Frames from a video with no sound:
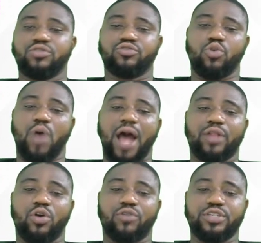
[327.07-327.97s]
So
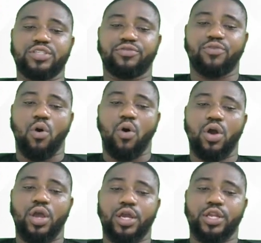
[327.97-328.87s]
out of these four,
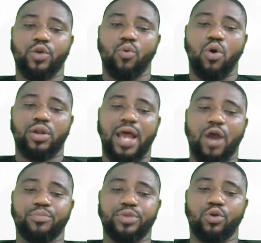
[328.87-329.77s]
the one
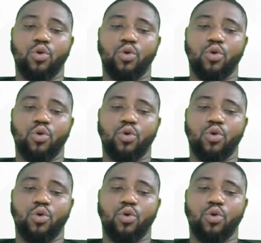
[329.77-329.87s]
that will be